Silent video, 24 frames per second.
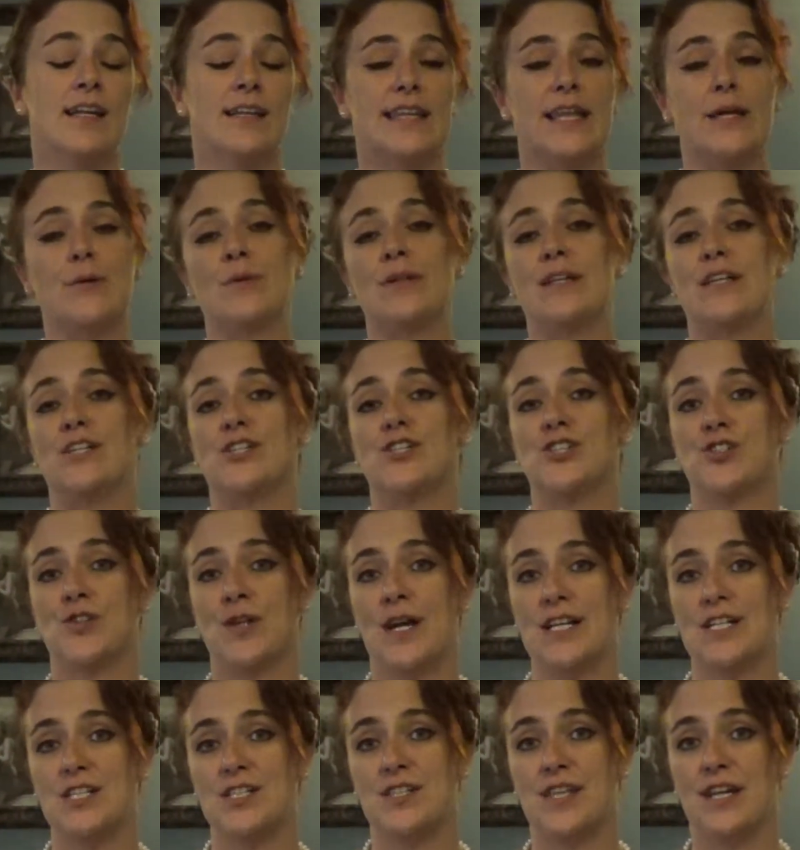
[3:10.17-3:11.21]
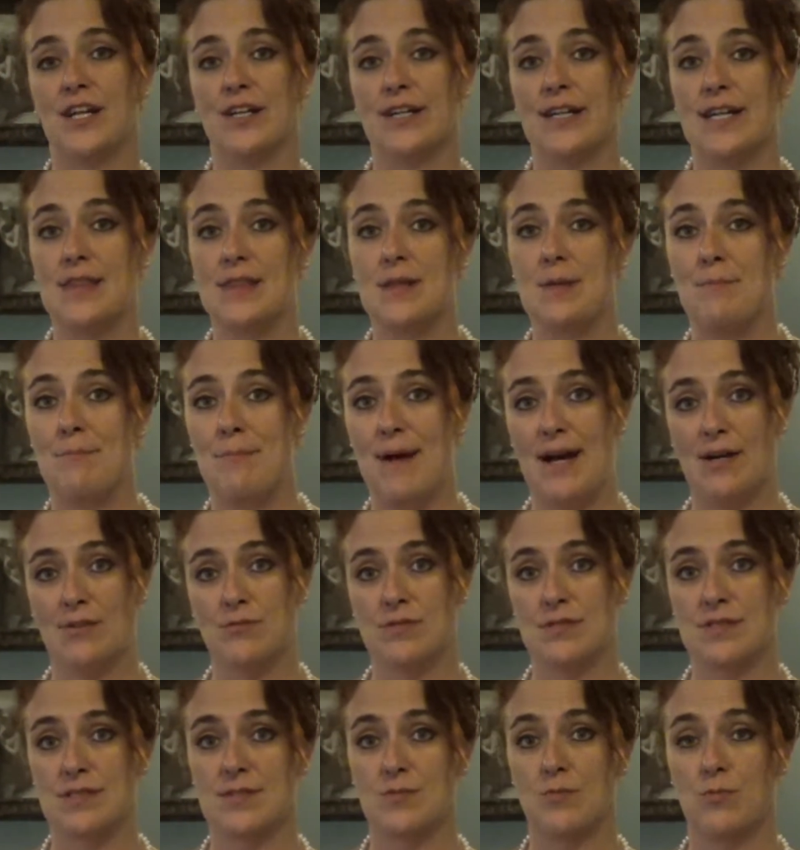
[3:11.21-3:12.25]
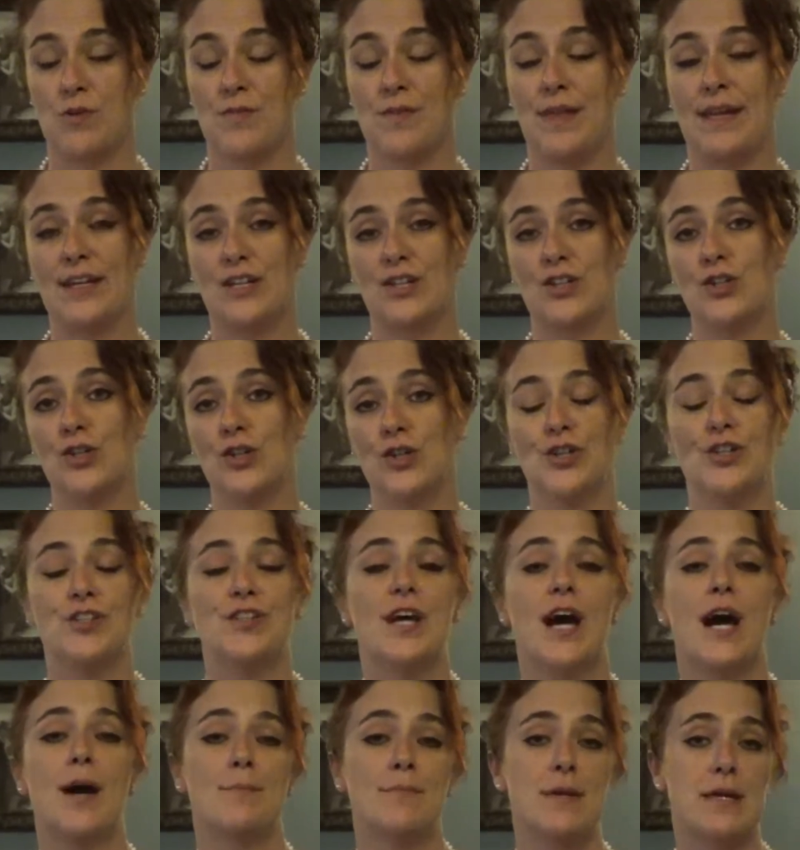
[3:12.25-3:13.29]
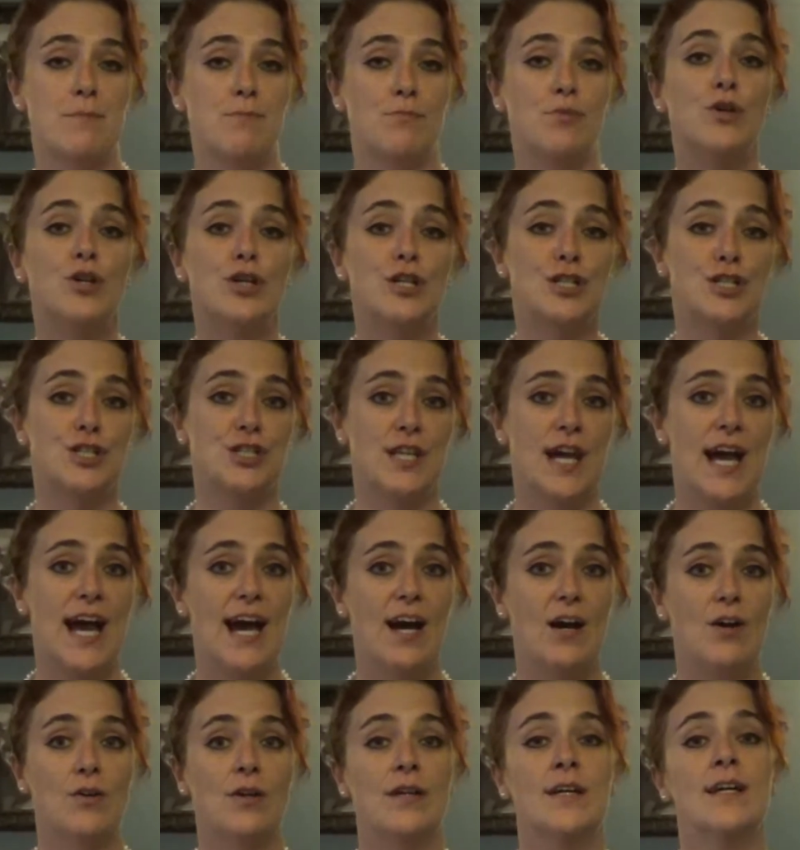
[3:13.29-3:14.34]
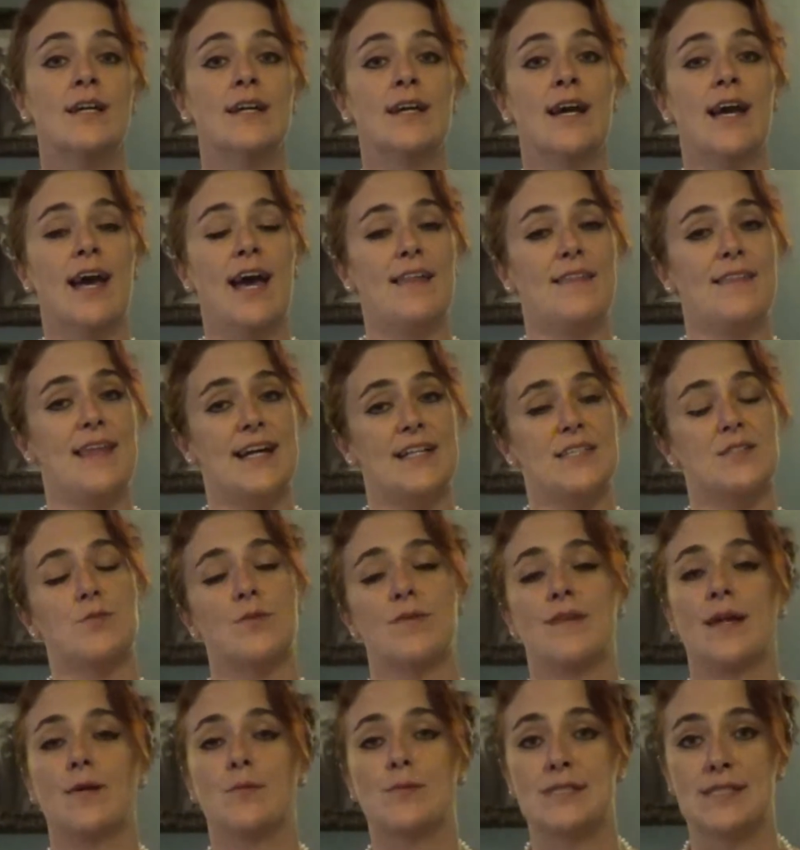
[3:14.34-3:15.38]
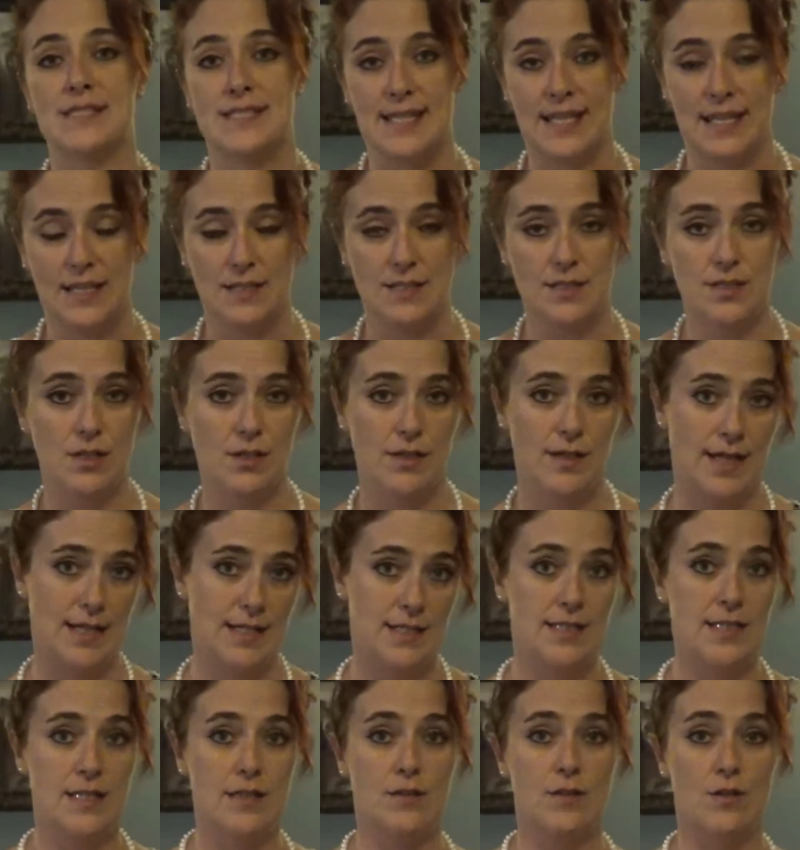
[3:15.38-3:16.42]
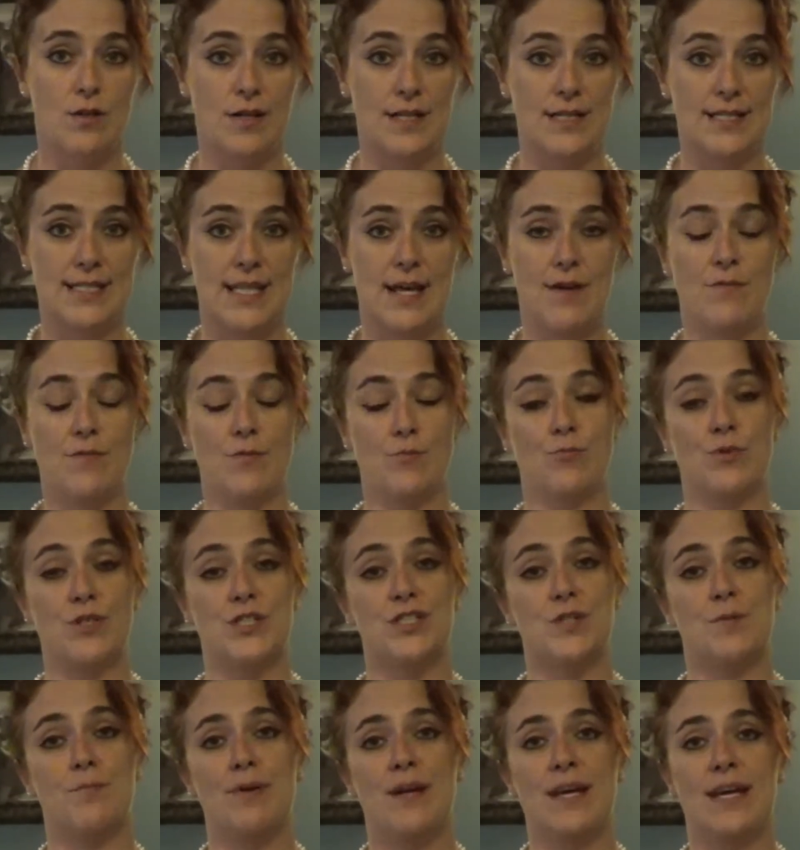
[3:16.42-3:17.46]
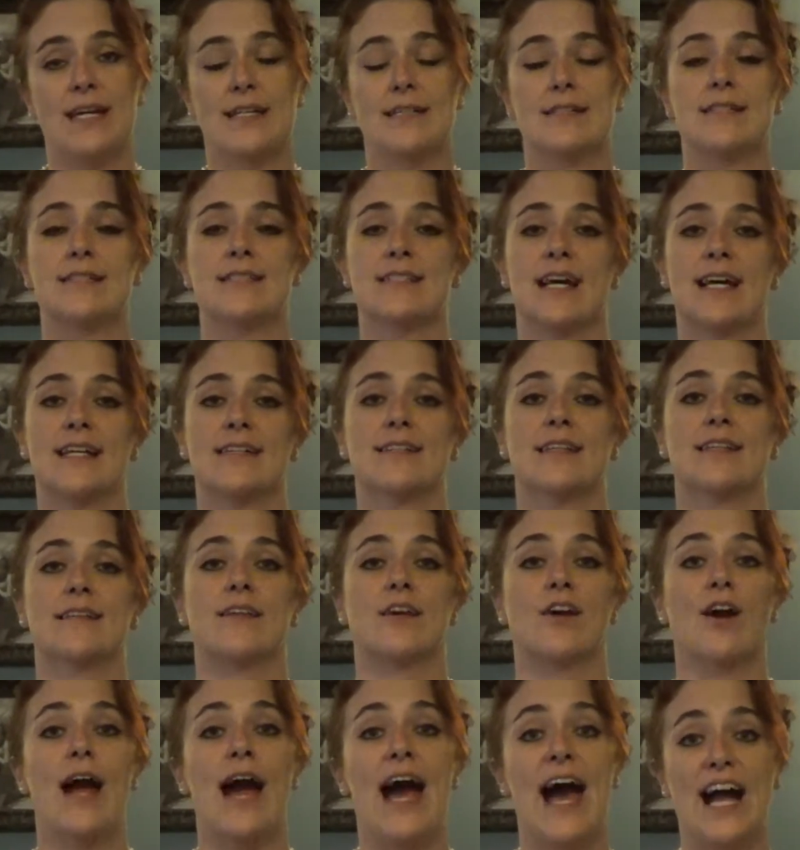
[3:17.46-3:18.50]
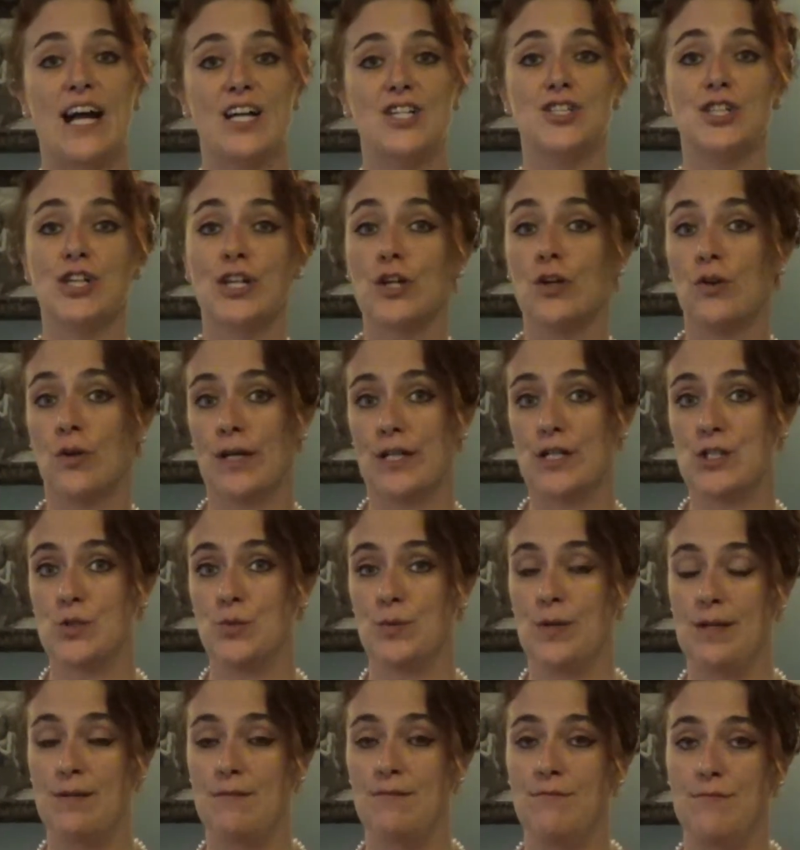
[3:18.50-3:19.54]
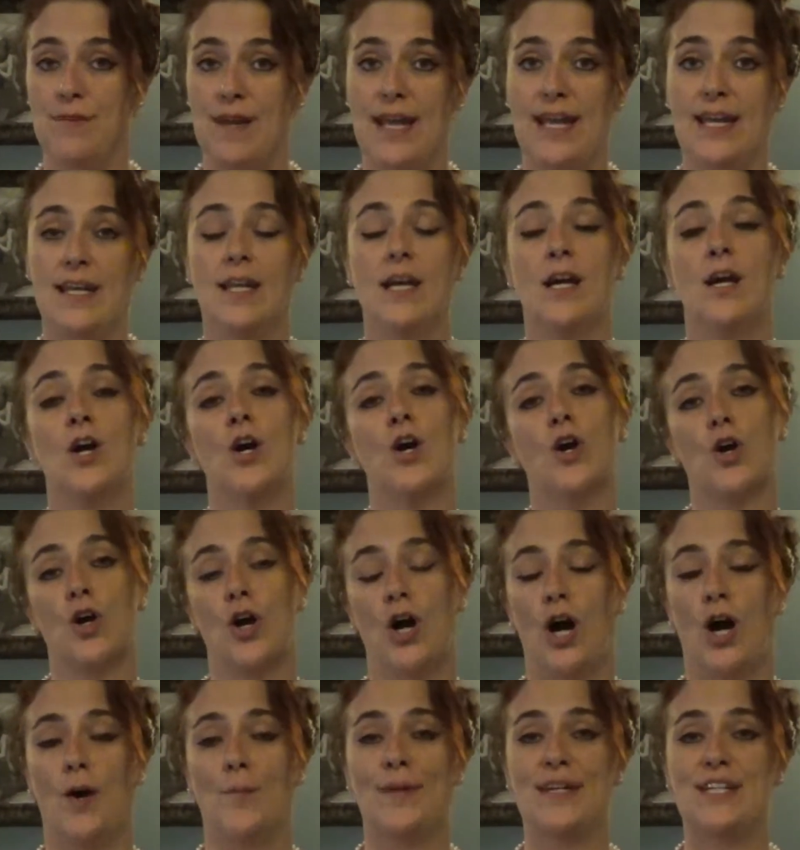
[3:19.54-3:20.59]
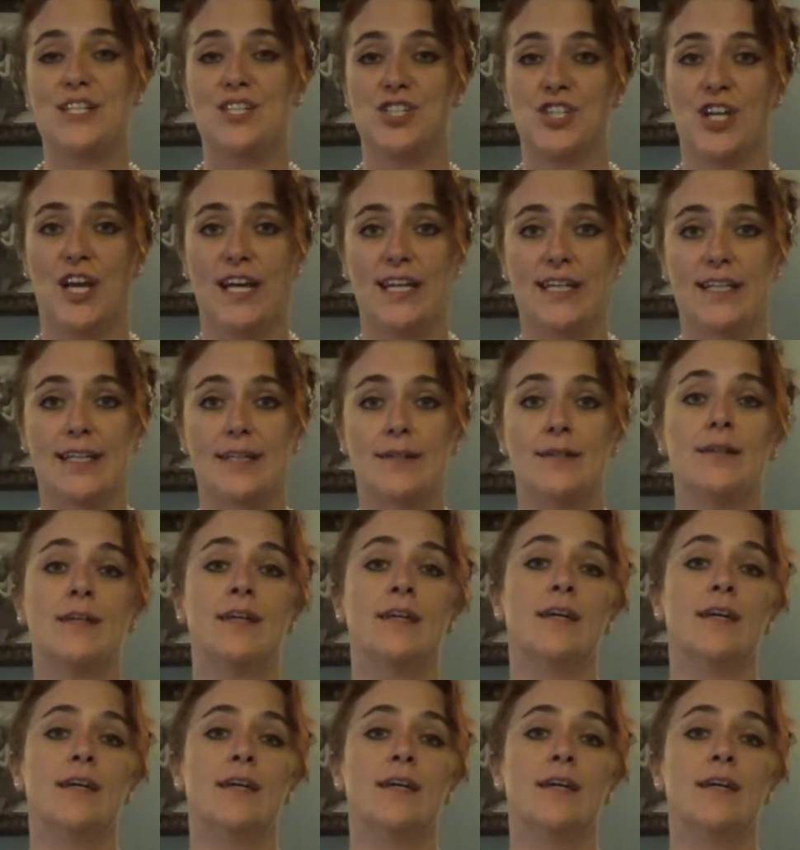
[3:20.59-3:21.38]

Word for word: They would entrench there in the mountains where they could not be pushed out, and that's where they would stay until nineteen thirty-seven, when Japan decides that they're actually going to invade common China.